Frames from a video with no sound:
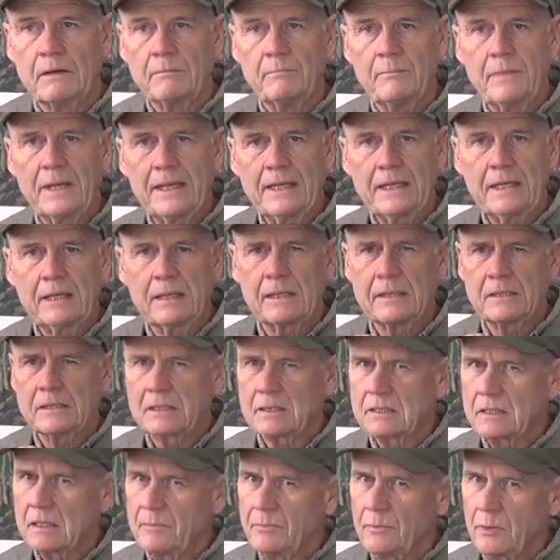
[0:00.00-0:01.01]
make it as
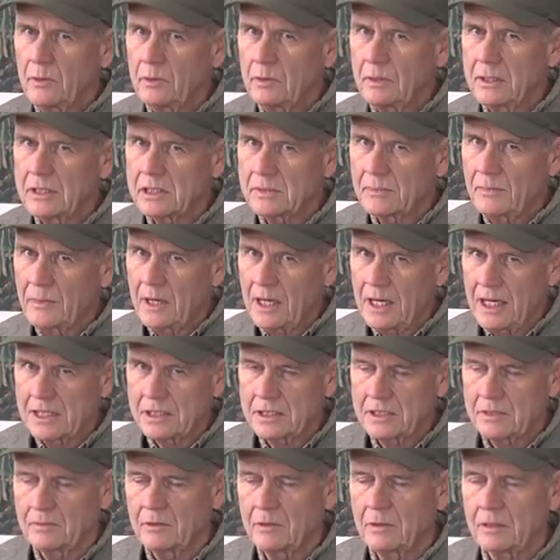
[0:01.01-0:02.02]
simple as
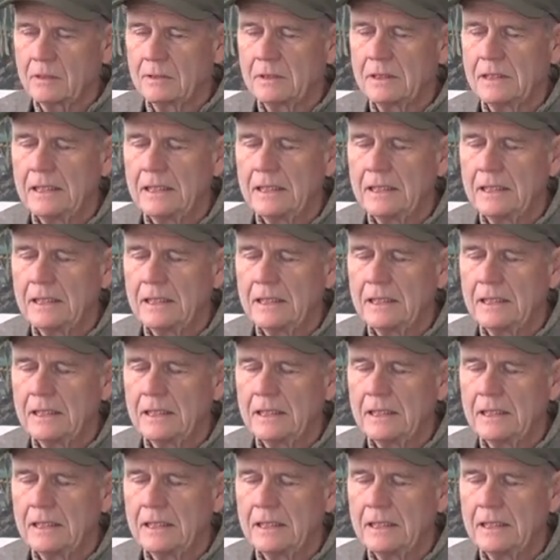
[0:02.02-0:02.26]
possible.